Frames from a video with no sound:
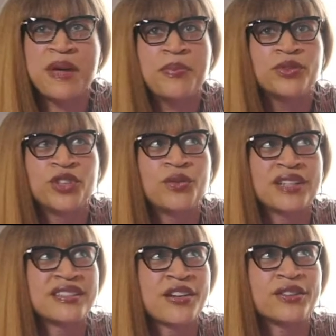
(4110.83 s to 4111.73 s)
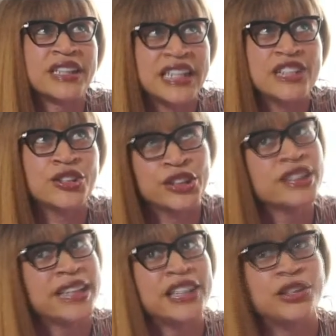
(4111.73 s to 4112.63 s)
that people don't necessarily need to
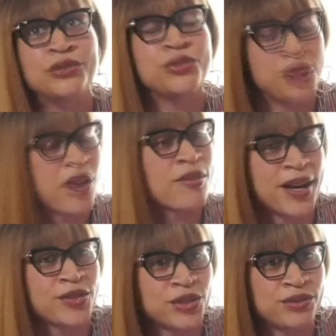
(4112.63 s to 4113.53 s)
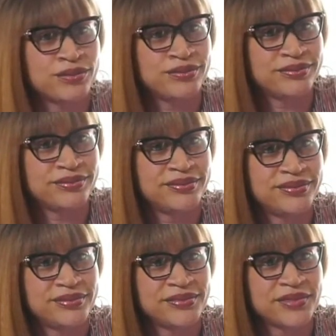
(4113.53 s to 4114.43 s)
look like you to care about you,
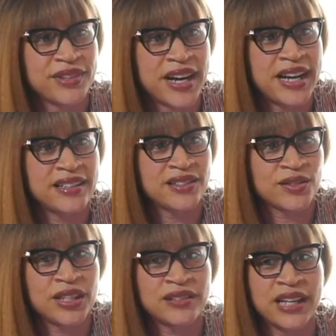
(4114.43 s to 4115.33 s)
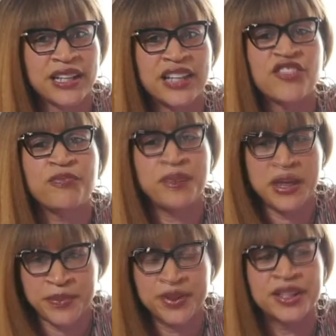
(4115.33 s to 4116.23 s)
right? So it's like,
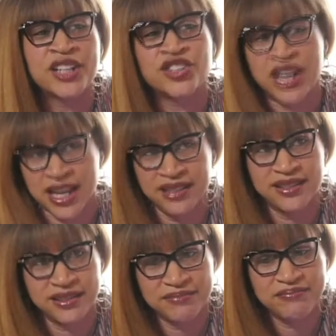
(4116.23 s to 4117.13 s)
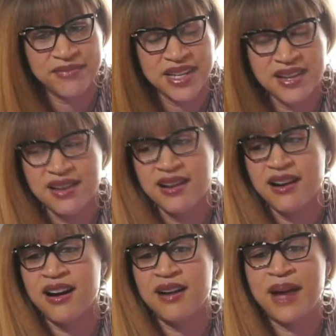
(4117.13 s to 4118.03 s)
give people a chance.
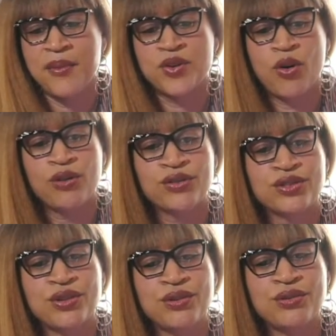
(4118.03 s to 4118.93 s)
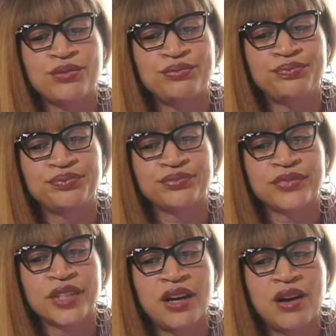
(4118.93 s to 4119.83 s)
I would also
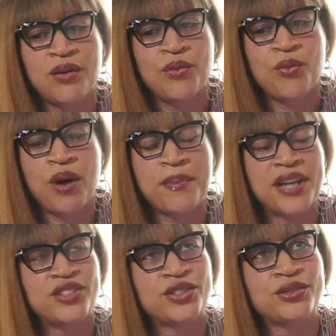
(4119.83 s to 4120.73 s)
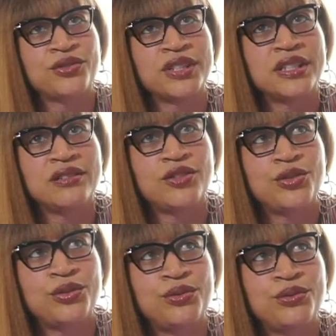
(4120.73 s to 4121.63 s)
want my children
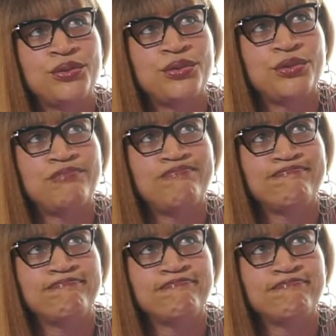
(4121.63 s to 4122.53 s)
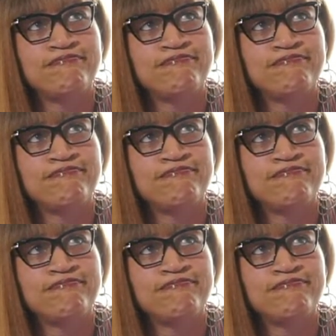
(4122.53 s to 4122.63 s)
to